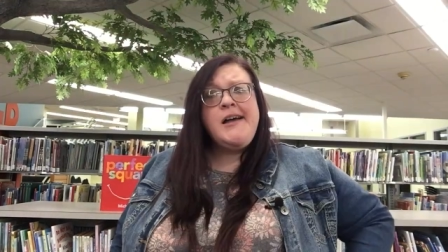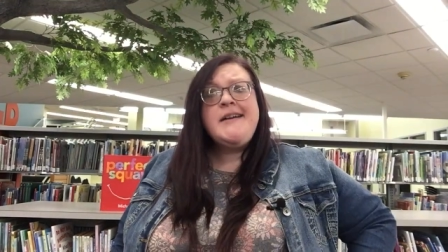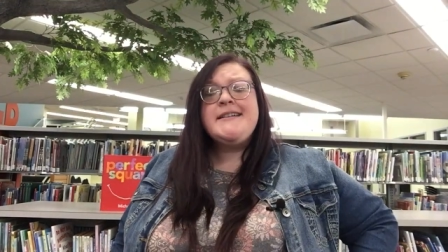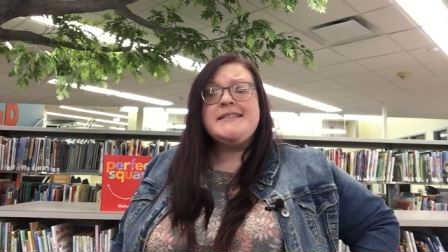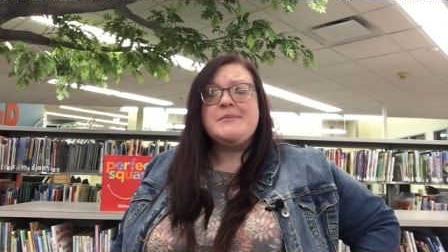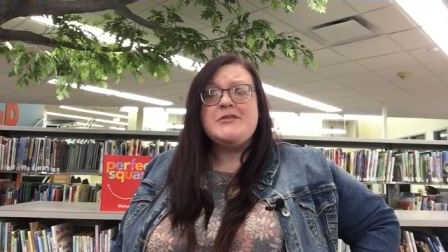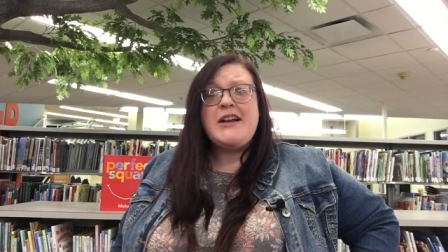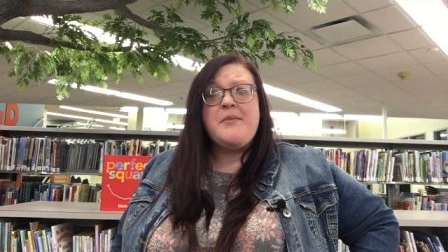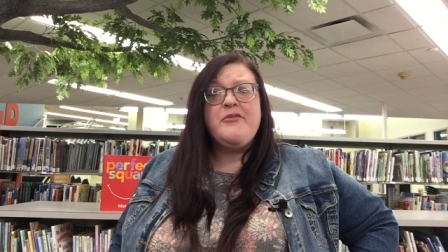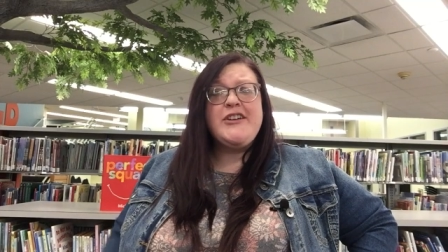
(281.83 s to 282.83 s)
Awesome
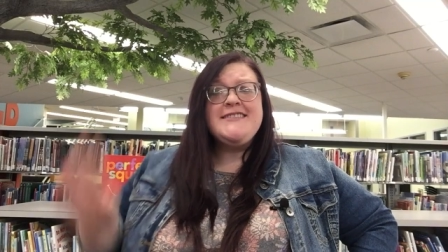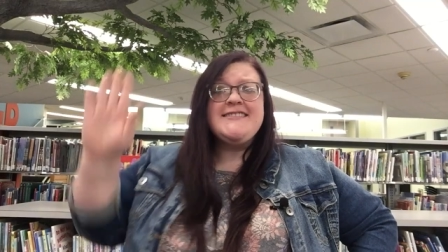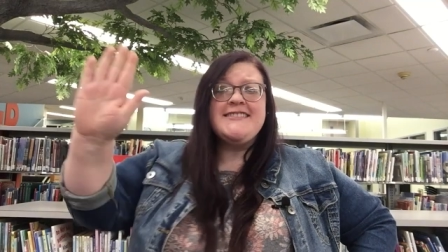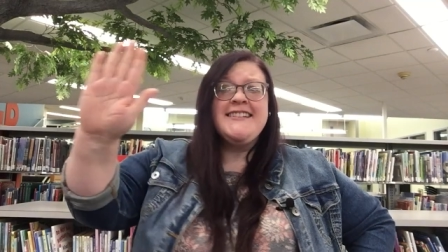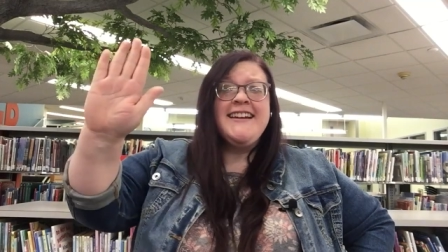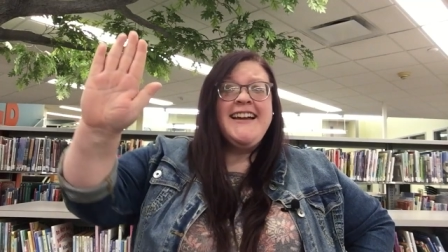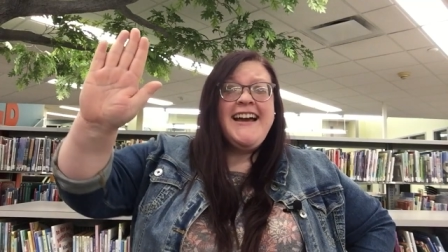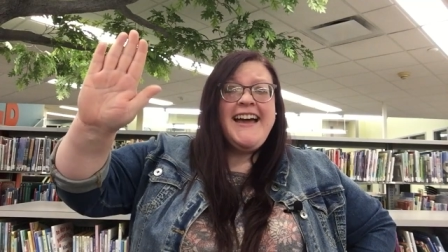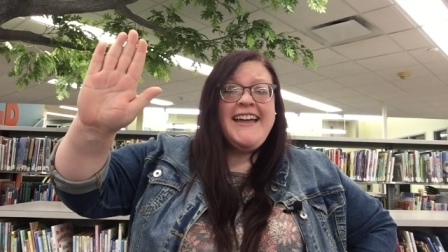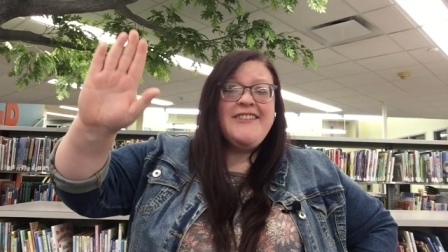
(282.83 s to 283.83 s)
job, friends.
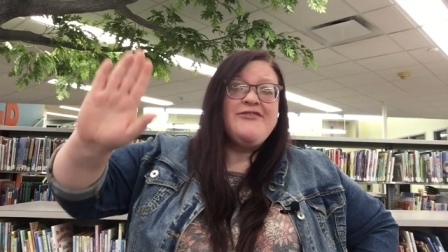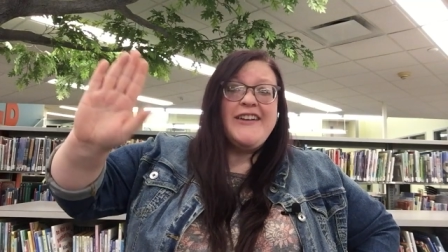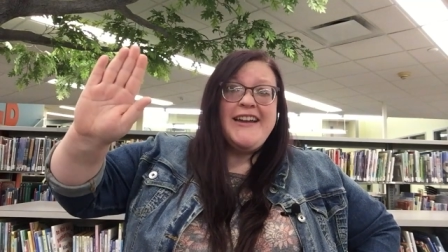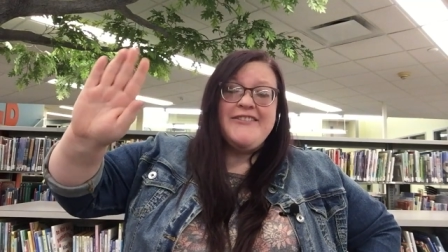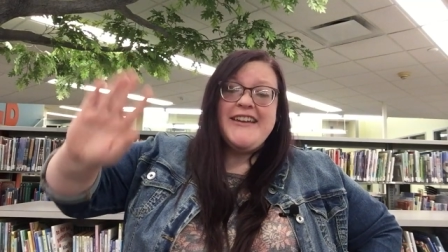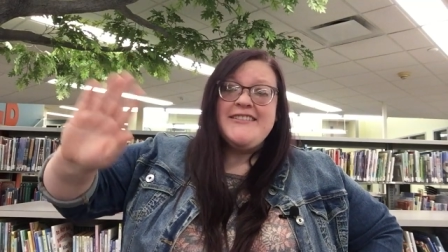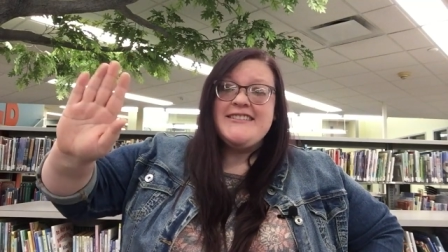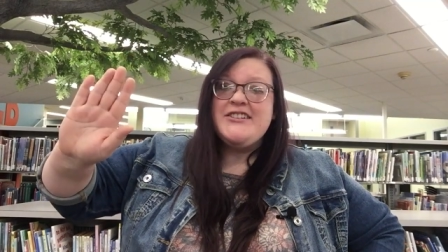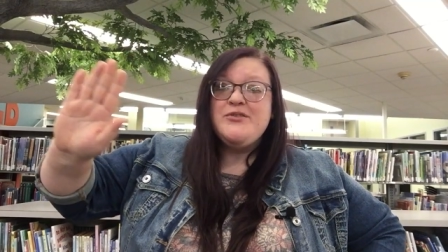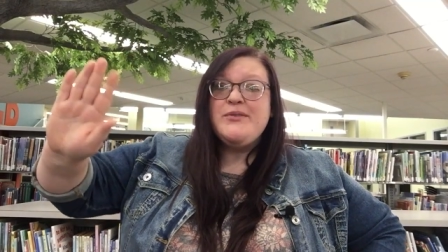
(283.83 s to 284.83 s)
High five. That was
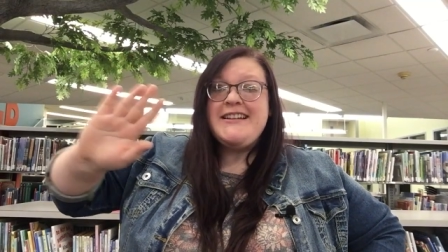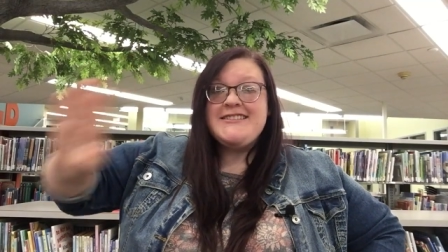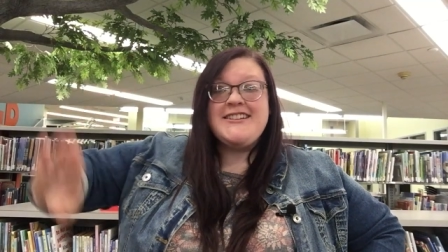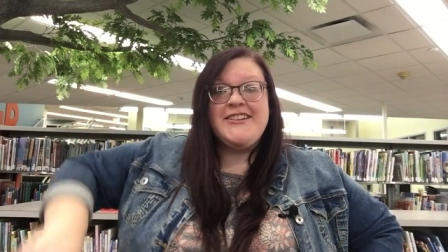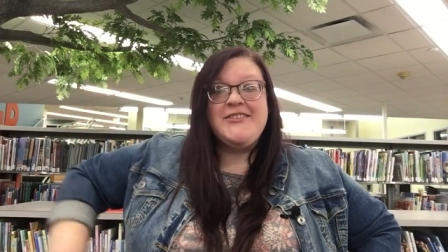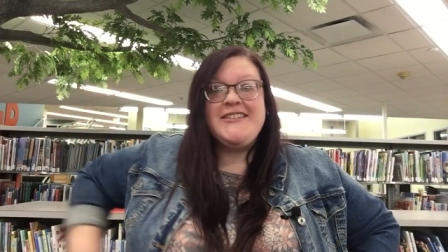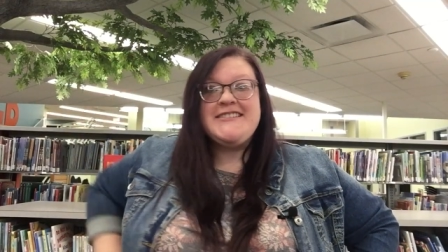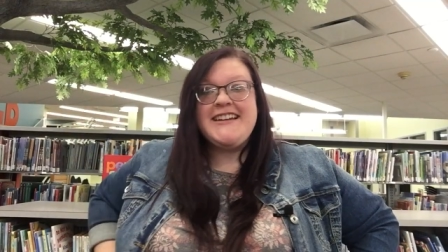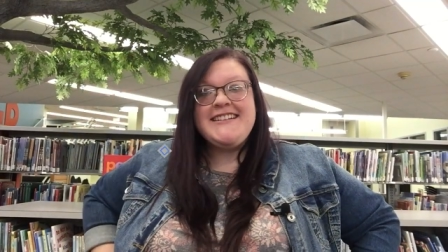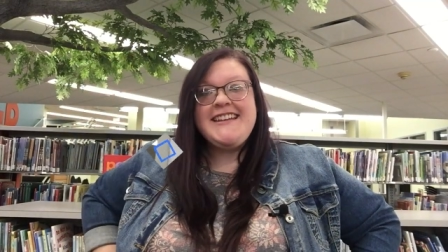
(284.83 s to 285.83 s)
a great song we sang